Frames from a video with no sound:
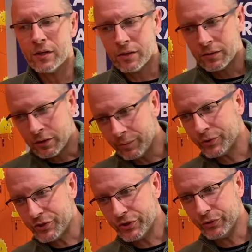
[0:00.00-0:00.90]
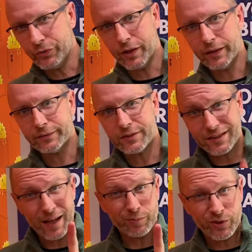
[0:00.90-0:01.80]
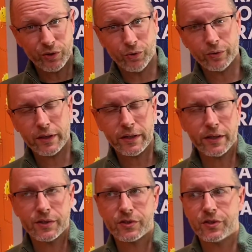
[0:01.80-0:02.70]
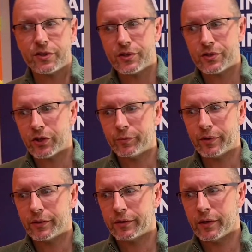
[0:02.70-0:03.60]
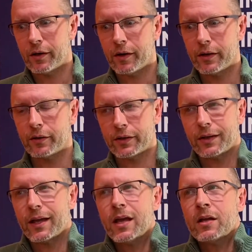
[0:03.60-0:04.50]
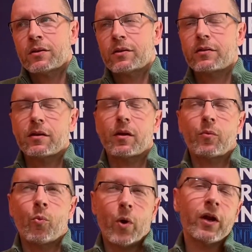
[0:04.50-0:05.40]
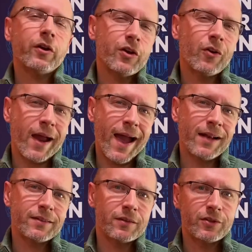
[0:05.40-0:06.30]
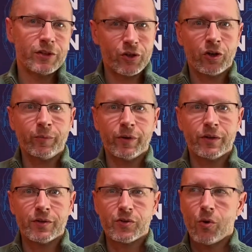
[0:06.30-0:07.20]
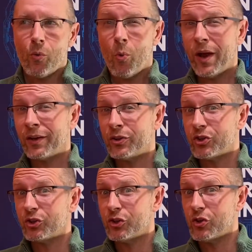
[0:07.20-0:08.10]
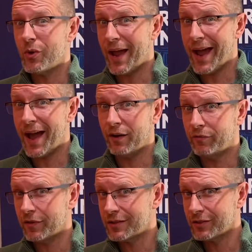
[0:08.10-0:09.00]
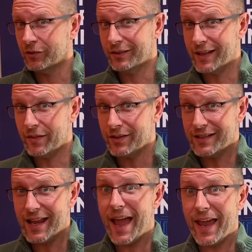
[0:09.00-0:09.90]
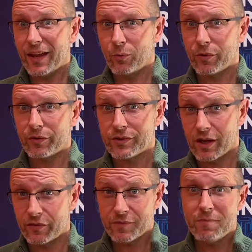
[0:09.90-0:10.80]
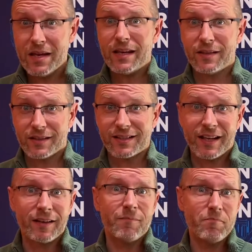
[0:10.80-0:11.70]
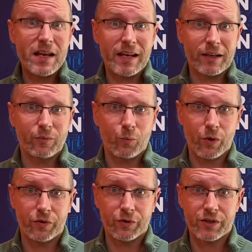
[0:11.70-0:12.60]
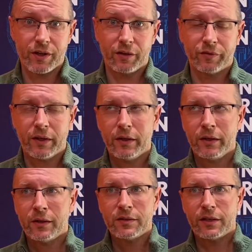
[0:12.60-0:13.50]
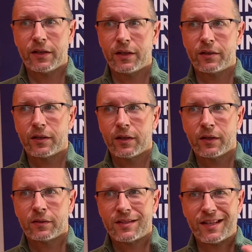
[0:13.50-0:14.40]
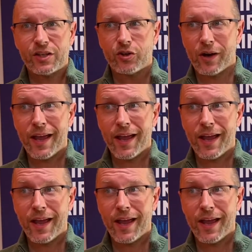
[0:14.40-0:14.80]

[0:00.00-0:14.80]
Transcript: Number 2 then, step 2 is to determine, all right, like where you're at determines when should you have this day with yourself, this extended meeting with yourself to get your head